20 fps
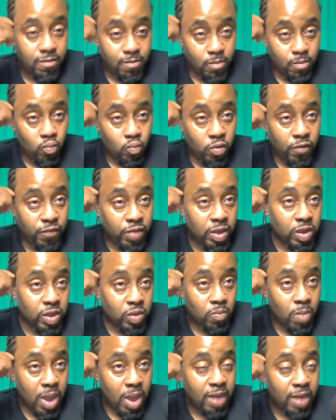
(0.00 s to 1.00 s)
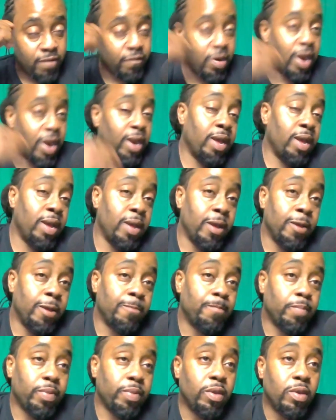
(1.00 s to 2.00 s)
with this mind right here,
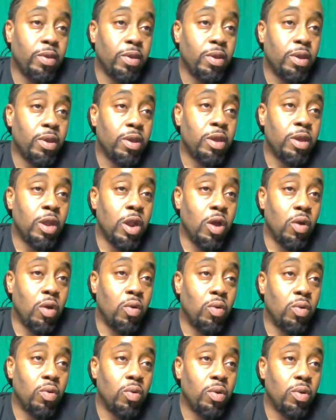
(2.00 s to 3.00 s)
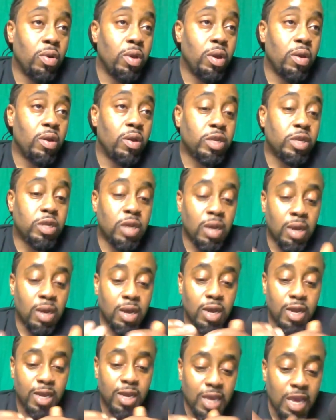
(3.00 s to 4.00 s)
you know, to
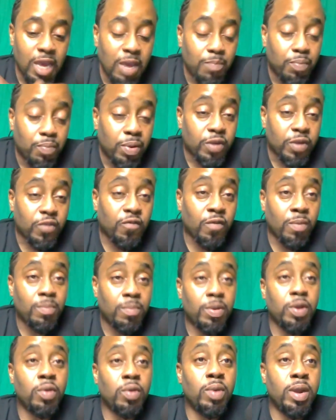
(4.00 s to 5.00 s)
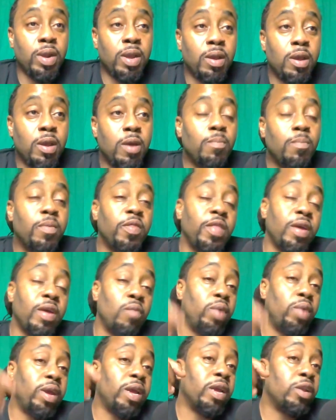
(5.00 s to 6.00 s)
keep us from doing it. But then
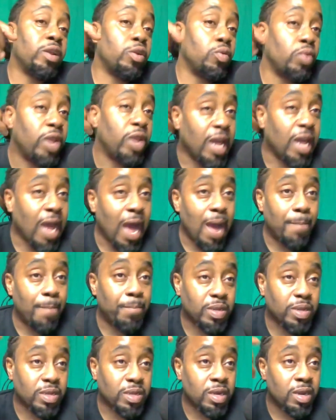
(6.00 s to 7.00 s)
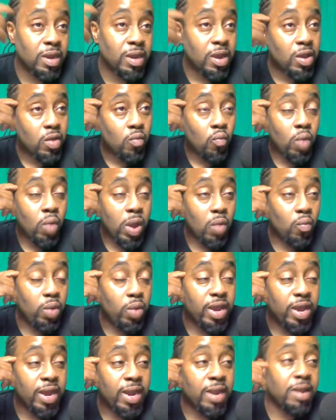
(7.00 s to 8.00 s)
we can do the opposite, where we
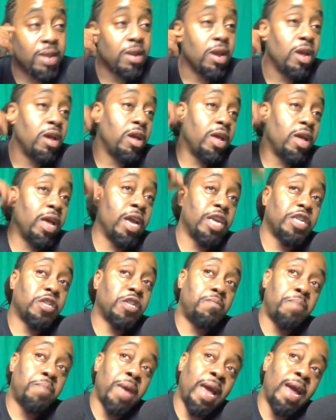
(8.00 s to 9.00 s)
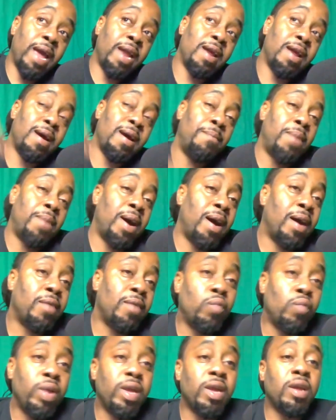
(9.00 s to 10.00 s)
can expand our mind,
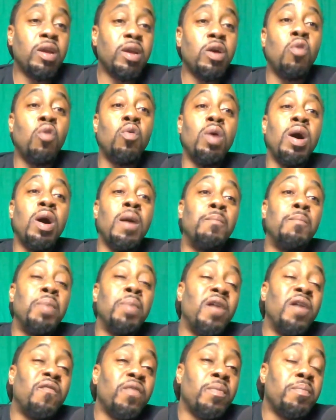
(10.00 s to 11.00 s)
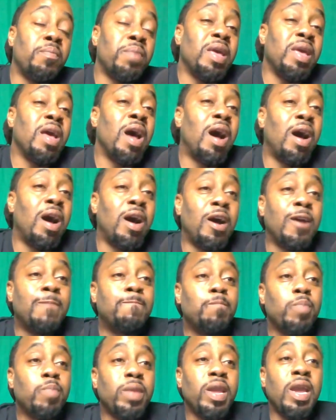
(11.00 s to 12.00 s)
we can go above and beyond
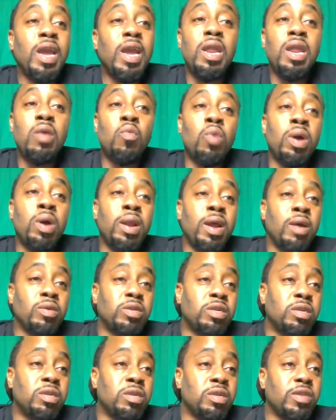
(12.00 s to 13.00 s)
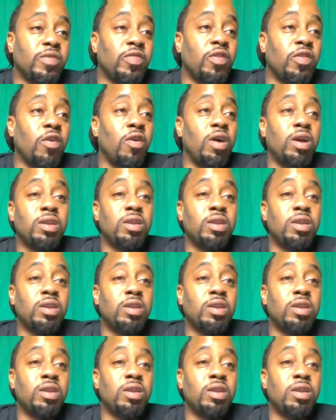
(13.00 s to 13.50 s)
anyone else's thought